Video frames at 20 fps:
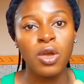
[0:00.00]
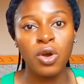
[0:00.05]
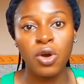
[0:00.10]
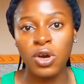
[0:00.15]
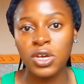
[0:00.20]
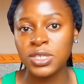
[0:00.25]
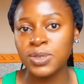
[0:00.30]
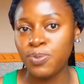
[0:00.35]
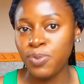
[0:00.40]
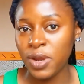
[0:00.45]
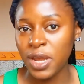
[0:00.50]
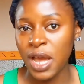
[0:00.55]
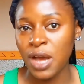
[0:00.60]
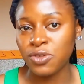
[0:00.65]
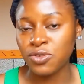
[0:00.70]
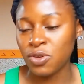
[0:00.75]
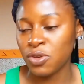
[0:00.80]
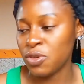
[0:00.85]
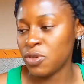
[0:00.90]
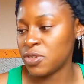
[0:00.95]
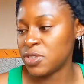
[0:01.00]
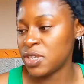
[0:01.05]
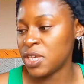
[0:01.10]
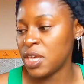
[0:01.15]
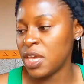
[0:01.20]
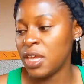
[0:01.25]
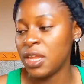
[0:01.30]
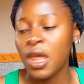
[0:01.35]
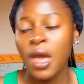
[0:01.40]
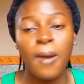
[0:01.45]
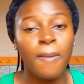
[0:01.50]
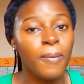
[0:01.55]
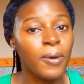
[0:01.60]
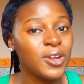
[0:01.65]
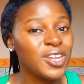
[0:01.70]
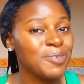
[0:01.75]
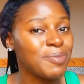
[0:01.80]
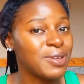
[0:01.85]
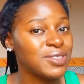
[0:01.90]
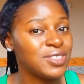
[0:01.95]
cause breakouts on your skin.
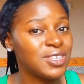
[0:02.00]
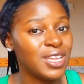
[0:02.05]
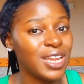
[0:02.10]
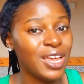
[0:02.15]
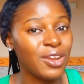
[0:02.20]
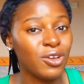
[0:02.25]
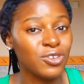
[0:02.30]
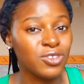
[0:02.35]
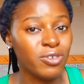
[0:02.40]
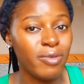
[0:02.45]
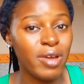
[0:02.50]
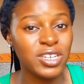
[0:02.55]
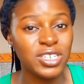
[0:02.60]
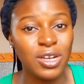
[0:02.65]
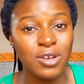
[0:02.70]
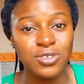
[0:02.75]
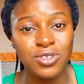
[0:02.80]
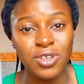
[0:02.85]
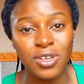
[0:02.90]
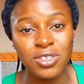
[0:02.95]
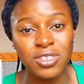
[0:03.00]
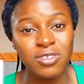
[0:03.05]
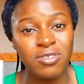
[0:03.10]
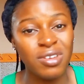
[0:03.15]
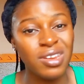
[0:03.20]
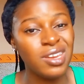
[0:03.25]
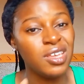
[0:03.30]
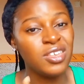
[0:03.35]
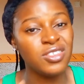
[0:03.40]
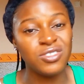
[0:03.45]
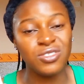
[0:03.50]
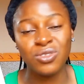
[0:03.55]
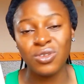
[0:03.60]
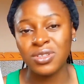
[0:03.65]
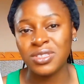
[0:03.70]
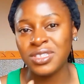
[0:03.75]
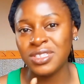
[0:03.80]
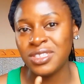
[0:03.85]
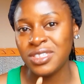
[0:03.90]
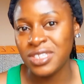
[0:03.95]
But this particular Dr. Rashel sunscreen is
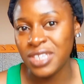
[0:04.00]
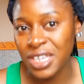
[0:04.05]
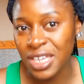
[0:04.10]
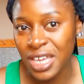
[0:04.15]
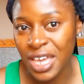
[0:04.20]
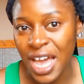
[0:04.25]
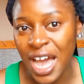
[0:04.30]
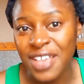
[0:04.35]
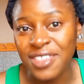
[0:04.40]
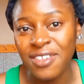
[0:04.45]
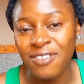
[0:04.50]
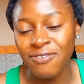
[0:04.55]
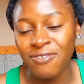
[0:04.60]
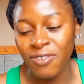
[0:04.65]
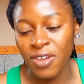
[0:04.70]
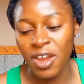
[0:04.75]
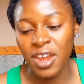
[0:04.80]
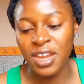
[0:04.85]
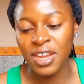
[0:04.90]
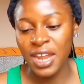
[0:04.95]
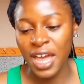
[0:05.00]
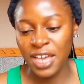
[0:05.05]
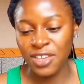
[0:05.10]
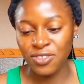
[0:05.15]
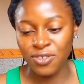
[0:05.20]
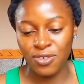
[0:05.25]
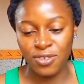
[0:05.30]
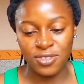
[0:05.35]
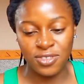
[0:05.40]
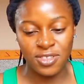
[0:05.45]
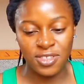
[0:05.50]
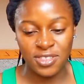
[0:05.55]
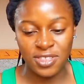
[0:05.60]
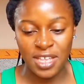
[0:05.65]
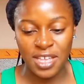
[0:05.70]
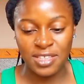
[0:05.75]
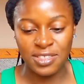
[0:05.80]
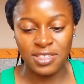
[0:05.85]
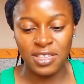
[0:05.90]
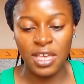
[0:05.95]
not thick. It has a very nice
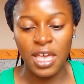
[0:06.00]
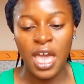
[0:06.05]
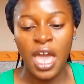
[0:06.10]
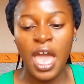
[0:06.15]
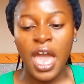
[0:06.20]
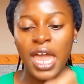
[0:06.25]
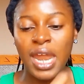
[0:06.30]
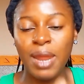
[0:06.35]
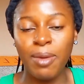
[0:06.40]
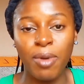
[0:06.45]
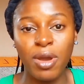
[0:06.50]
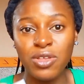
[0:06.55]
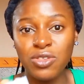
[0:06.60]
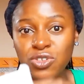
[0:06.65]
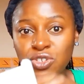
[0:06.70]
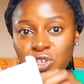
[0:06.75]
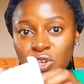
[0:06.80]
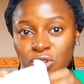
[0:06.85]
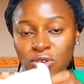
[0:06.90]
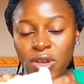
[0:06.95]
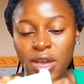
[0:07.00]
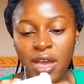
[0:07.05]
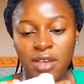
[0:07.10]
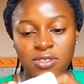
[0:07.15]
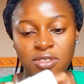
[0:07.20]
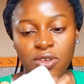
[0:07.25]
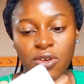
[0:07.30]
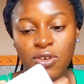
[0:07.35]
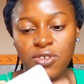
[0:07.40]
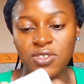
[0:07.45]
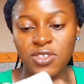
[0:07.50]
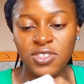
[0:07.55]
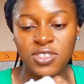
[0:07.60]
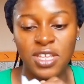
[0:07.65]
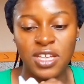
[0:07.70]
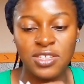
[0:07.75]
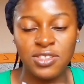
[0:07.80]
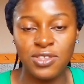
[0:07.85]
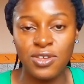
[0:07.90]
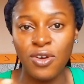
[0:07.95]
consistency, and I'm going to show you guys the
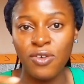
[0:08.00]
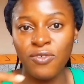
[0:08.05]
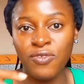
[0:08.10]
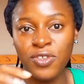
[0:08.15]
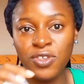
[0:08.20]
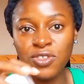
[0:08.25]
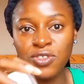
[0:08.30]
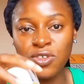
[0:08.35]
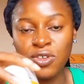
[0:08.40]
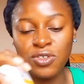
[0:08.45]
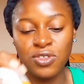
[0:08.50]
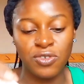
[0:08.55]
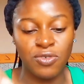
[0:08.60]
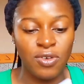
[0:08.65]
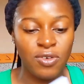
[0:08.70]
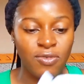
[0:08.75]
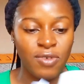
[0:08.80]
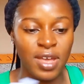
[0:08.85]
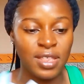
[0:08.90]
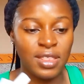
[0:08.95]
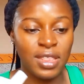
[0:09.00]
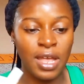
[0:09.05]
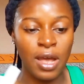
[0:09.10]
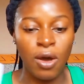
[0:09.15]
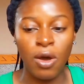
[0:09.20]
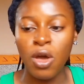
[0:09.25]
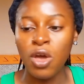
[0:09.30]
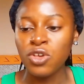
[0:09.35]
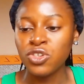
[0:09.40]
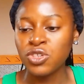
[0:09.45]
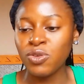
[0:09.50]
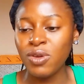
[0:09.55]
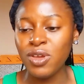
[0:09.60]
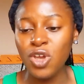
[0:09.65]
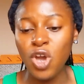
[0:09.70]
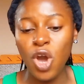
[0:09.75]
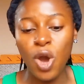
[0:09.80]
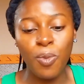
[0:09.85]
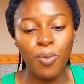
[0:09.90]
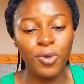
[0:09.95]
consistency of this sunscreen right now. So
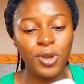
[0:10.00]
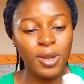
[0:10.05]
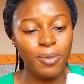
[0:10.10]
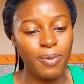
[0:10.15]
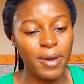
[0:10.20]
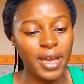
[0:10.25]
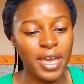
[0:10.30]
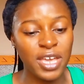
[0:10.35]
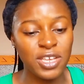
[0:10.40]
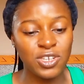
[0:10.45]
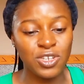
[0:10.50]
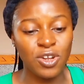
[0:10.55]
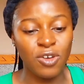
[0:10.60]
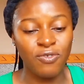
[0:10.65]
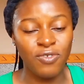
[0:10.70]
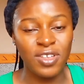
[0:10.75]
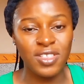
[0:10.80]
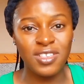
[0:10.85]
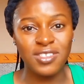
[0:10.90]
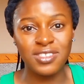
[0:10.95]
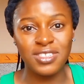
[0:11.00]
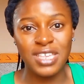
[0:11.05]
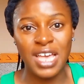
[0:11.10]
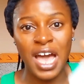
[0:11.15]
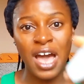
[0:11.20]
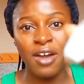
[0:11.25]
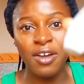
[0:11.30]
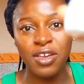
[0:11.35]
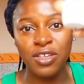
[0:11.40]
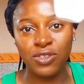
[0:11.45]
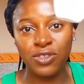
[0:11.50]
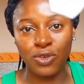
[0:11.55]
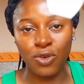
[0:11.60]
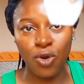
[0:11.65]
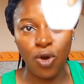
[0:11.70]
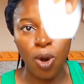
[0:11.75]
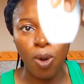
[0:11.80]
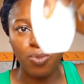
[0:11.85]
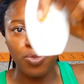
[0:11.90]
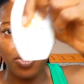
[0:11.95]
when you open the packaging of it, this is how it
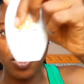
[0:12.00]
comes,